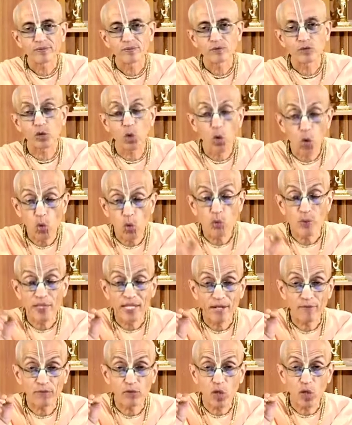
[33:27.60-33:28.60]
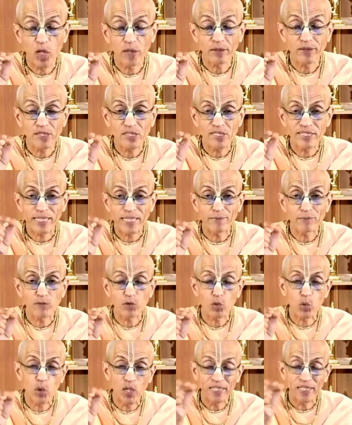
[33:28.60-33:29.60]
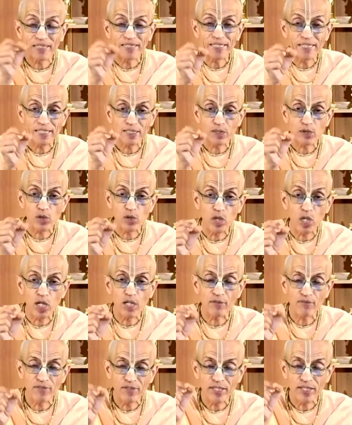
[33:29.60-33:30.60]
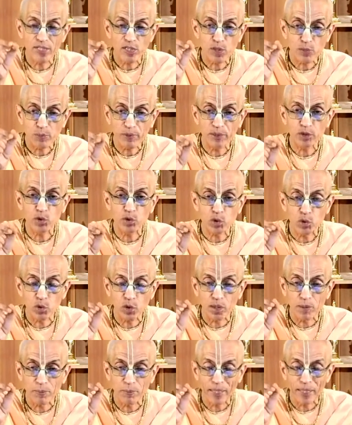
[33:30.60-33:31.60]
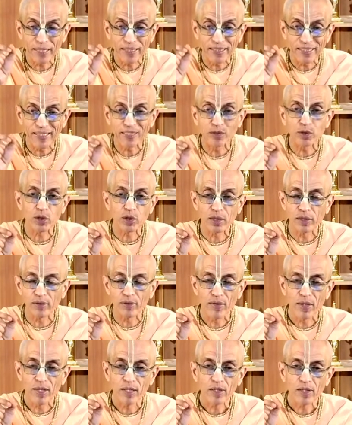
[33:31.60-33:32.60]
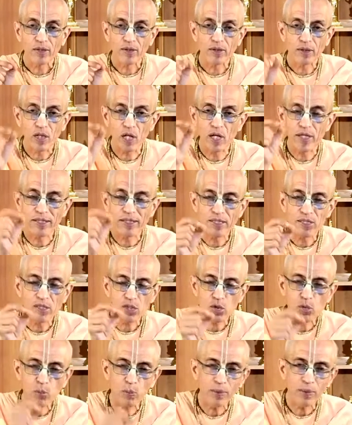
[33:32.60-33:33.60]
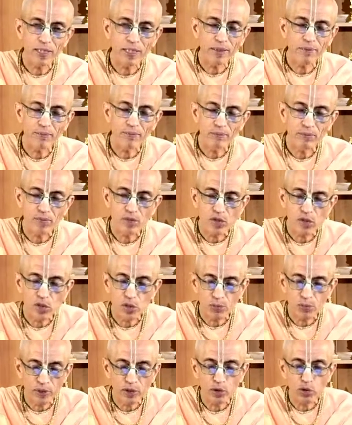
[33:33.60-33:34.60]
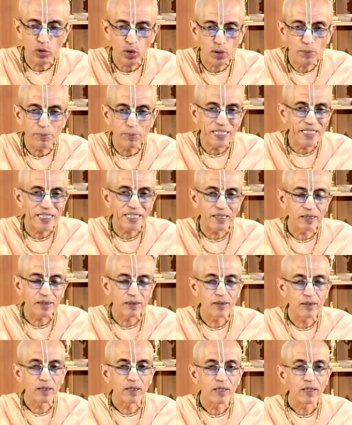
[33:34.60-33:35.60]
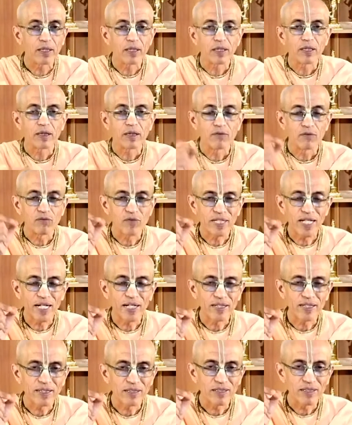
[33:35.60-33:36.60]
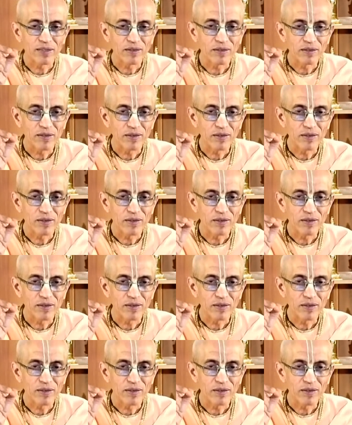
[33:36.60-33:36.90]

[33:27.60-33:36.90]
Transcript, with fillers: though we have got the same quality as God. We are spiritual by nature. God is supreme spiritual being. We are